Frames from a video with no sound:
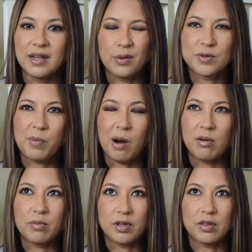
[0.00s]
That was
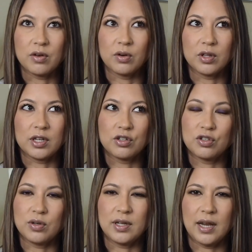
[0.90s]
probably the earliest
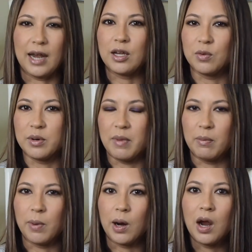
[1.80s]
shooting that I could
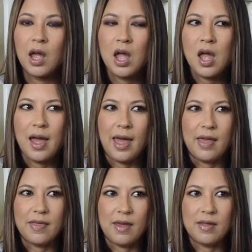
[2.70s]
remember.
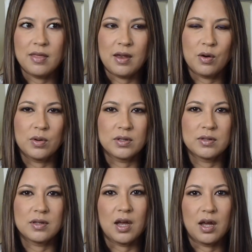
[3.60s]
And then there
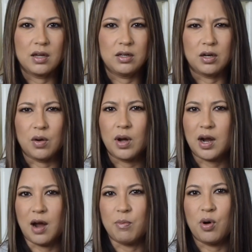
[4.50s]
was, a
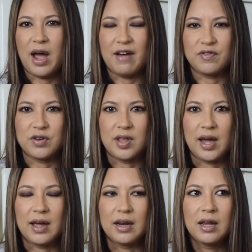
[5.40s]
couple after
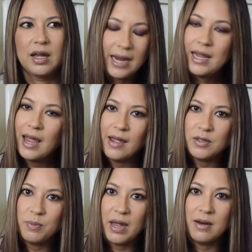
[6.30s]
that. Mike
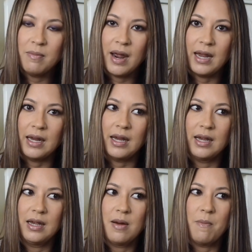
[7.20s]
has been my
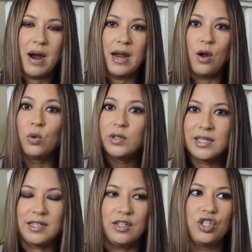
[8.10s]

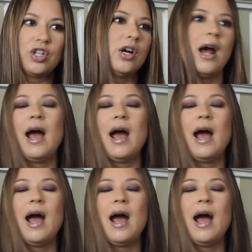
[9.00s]
only teacher.